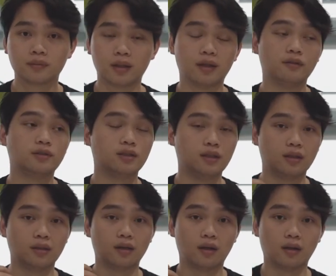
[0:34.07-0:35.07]
and I'm
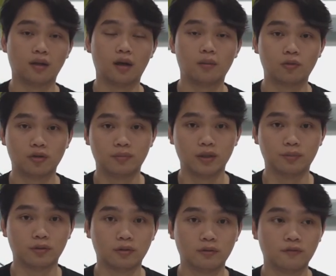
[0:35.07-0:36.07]
seeing a lot more
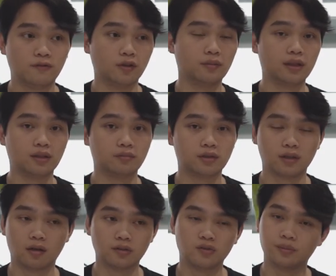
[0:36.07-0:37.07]
people filming
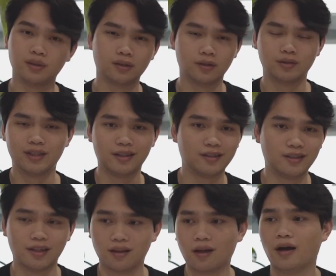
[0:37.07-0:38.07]
themselves, filming their
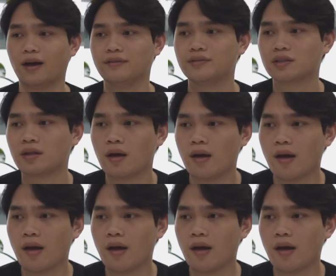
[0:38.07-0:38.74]
day-to-day lives.